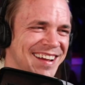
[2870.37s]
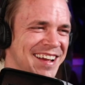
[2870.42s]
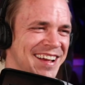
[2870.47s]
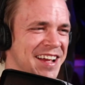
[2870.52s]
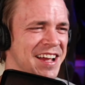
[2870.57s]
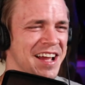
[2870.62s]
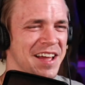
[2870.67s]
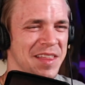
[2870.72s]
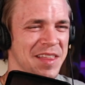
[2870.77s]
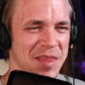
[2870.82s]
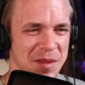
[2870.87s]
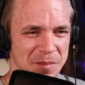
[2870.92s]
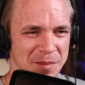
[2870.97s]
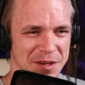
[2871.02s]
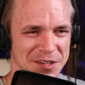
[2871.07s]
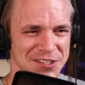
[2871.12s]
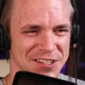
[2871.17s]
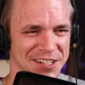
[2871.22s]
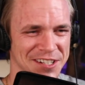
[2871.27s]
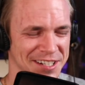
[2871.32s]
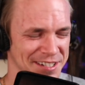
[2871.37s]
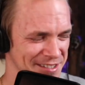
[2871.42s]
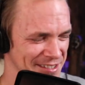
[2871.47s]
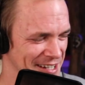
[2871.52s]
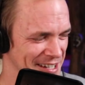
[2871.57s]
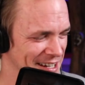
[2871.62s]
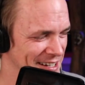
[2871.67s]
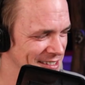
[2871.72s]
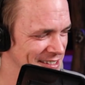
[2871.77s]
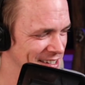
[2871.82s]
and the Michigan
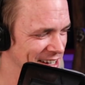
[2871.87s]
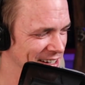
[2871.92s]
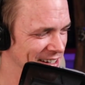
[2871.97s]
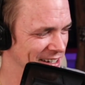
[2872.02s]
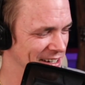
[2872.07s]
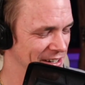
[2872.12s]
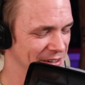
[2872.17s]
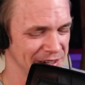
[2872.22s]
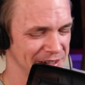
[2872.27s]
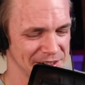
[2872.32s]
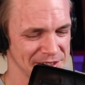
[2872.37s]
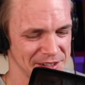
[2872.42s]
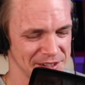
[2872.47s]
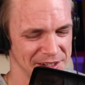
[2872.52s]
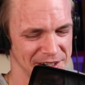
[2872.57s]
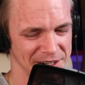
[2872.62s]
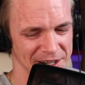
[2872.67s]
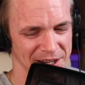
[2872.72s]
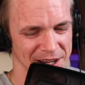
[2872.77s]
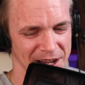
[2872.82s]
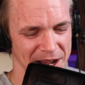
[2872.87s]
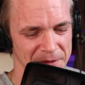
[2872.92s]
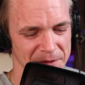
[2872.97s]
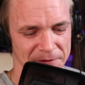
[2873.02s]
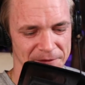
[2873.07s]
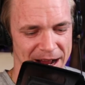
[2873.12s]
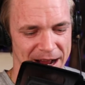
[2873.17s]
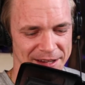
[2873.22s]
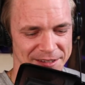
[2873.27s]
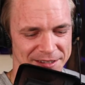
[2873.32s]
State Senate hearings. I'm
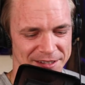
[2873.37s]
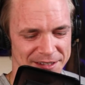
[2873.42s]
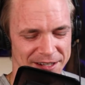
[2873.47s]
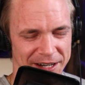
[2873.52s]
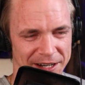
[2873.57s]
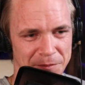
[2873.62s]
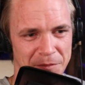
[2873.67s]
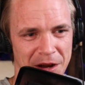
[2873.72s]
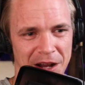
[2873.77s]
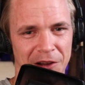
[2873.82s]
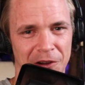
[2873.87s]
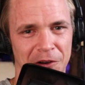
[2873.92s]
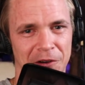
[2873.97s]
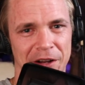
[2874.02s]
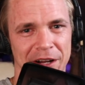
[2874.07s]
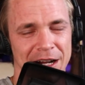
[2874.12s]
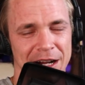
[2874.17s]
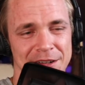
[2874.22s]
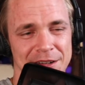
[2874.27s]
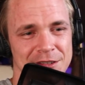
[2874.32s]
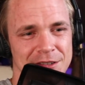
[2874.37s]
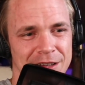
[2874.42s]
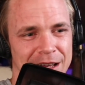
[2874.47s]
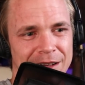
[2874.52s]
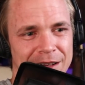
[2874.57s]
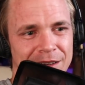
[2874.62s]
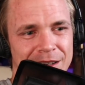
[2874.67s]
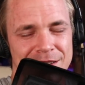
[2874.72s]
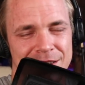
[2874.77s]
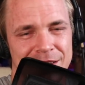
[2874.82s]
fascinated by learning. I just
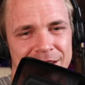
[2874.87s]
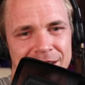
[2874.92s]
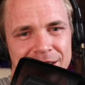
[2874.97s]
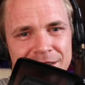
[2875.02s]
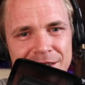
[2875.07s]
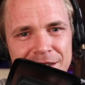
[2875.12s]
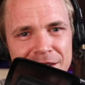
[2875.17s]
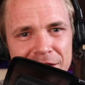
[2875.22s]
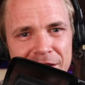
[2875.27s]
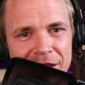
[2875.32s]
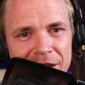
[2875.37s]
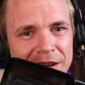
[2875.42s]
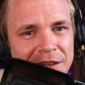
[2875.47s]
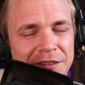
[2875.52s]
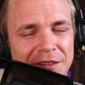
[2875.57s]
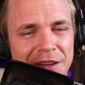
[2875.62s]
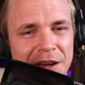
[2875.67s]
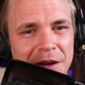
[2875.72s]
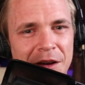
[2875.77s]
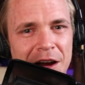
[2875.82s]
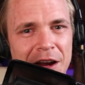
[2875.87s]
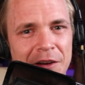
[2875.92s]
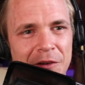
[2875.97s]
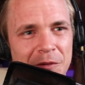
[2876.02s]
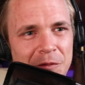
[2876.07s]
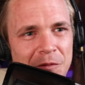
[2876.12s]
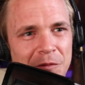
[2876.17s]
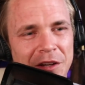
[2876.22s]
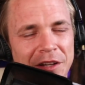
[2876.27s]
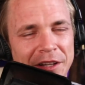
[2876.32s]
like listening to things. I
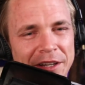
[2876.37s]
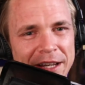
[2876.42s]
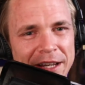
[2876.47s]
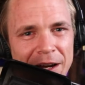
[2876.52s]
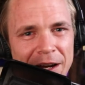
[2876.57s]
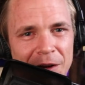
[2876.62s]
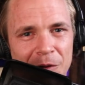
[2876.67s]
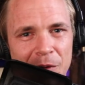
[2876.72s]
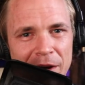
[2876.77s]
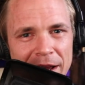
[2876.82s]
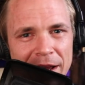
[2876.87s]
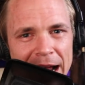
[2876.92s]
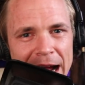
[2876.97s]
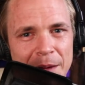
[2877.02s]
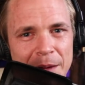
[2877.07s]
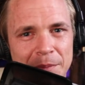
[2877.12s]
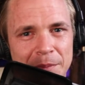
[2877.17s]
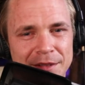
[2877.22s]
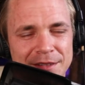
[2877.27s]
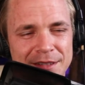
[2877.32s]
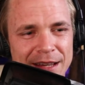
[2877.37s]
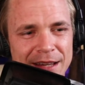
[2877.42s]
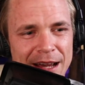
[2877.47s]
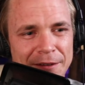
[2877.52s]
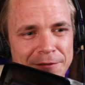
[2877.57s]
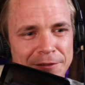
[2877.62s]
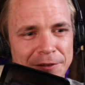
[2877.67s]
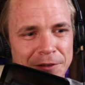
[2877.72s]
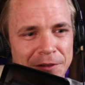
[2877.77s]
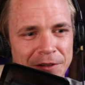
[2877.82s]
don't really care what happens
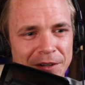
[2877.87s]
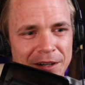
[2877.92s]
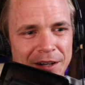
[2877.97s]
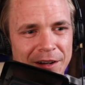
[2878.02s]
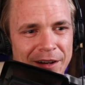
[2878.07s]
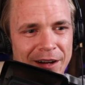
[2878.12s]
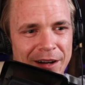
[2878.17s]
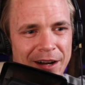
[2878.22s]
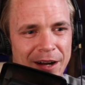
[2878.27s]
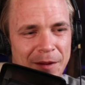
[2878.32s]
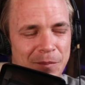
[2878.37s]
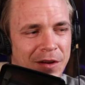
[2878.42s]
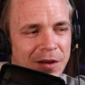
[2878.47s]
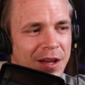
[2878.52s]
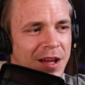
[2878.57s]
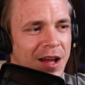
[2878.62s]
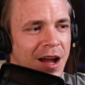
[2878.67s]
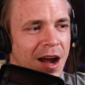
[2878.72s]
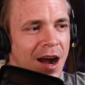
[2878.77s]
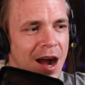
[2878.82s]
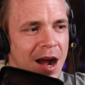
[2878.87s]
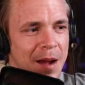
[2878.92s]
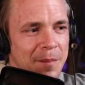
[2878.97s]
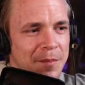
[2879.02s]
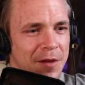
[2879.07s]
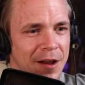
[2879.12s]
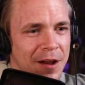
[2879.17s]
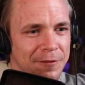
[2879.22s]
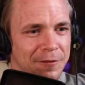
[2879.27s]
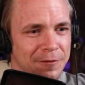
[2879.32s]
ever. I
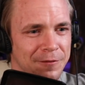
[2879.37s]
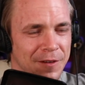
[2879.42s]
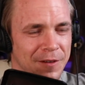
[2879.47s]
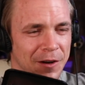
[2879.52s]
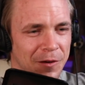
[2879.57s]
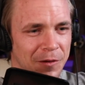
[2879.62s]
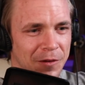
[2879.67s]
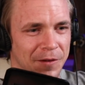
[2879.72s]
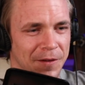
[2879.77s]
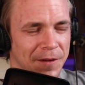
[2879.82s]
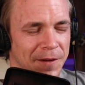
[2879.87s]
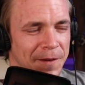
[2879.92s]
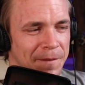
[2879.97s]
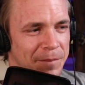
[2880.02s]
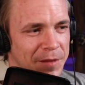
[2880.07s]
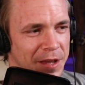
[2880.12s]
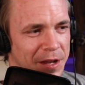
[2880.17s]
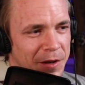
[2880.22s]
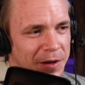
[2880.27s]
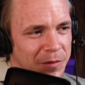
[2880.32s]
don't